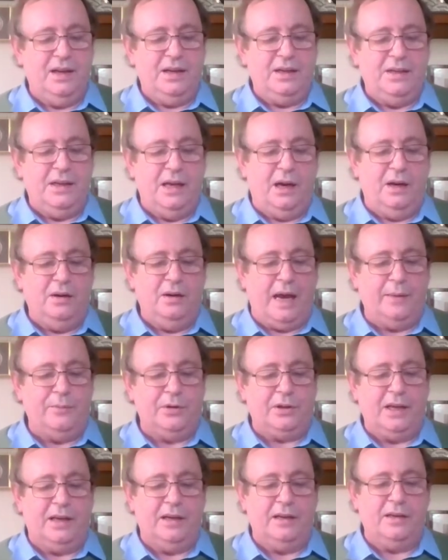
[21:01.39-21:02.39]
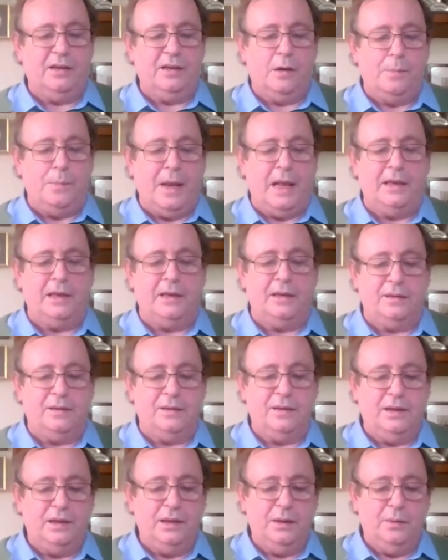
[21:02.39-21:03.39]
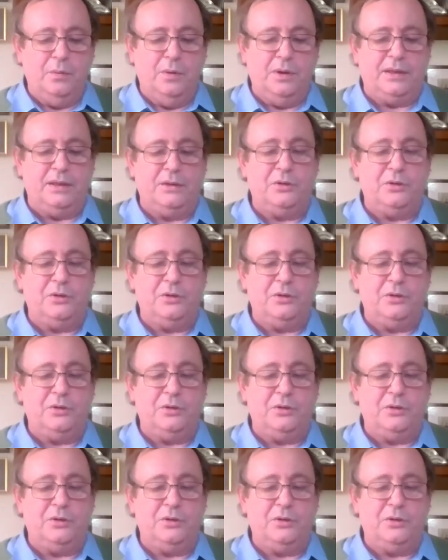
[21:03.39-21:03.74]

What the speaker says: now advocated a rebellion with